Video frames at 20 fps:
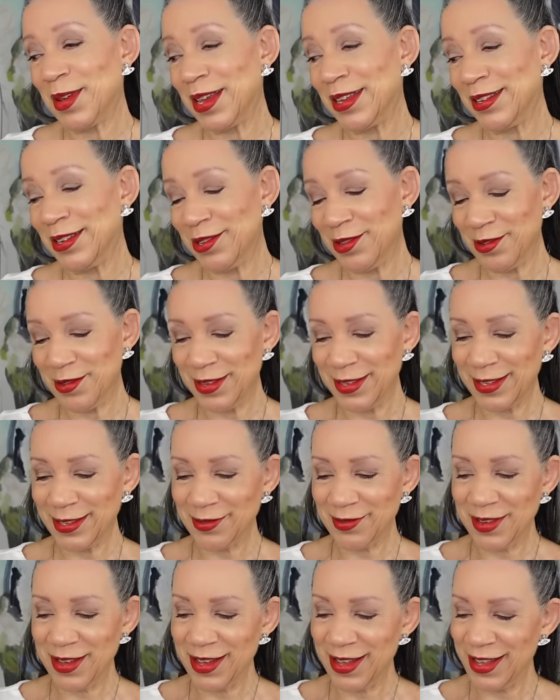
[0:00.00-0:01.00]
my newest
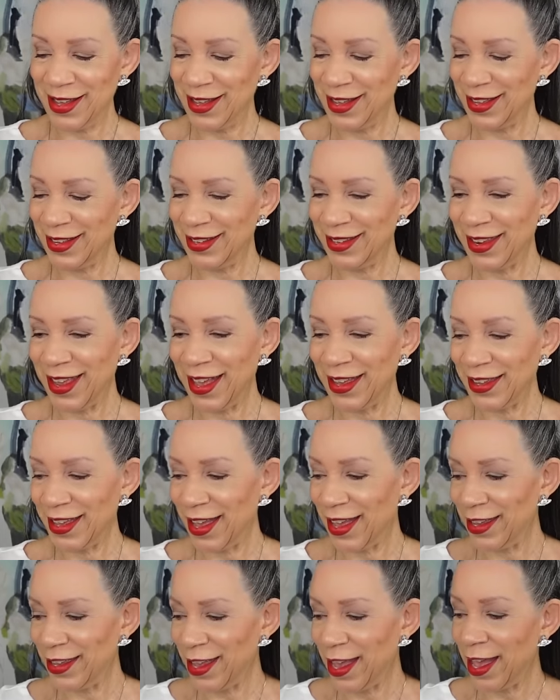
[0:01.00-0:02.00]
one yay
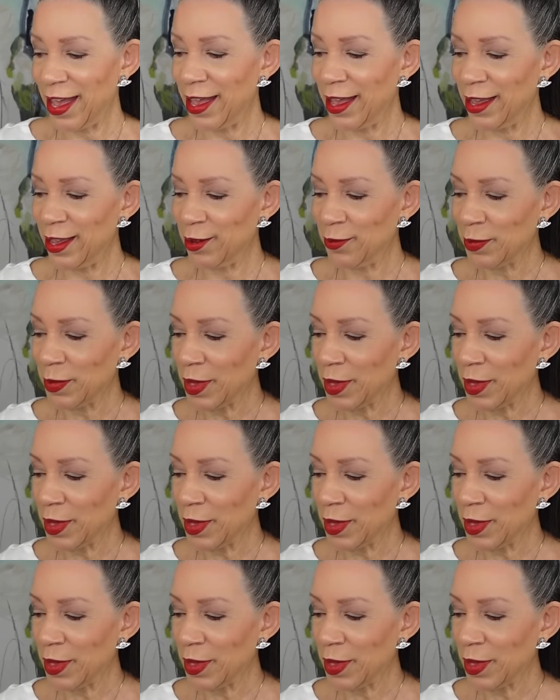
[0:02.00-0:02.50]
yay yay